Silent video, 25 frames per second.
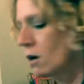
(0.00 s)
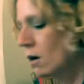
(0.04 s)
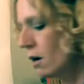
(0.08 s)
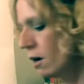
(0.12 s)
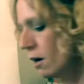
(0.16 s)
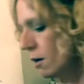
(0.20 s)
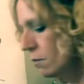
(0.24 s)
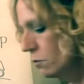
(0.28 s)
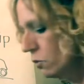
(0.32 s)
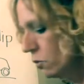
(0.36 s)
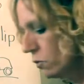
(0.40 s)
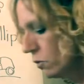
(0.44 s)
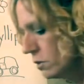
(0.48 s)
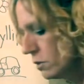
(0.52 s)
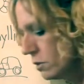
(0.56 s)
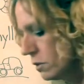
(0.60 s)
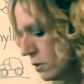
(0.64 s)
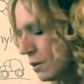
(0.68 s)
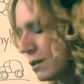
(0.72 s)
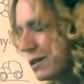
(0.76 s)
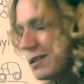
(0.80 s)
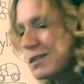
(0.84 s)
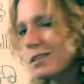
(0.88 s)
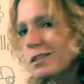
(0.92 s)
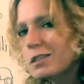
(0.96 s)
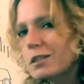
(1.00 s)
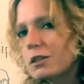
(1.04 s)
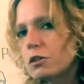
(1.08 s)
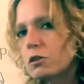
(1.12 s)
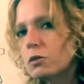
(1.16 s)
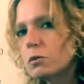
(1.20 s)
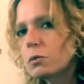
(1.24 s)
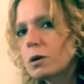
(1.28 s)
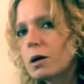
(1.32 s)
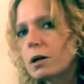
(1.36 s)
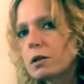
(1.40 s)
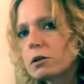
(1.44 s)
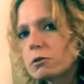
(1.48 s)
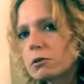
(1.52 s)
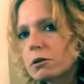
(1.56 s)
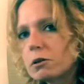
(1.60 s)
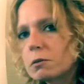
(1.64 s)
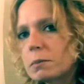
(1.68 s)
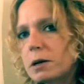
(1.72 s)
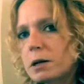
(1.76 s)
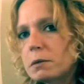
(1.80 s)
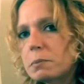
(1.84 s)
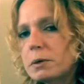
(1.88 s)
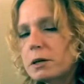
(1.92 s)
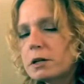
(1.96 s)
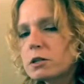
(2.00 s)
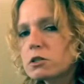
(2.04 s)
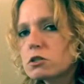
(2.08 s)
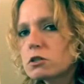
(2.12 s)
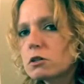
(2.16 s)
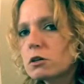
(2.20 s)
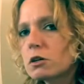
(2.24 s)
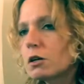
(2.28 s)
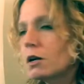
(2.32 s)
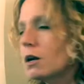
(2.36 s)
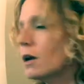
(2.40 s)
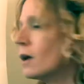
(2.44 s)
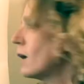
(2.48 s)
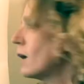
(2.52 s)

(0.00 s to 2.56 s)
I'm going to continue coloring my picture.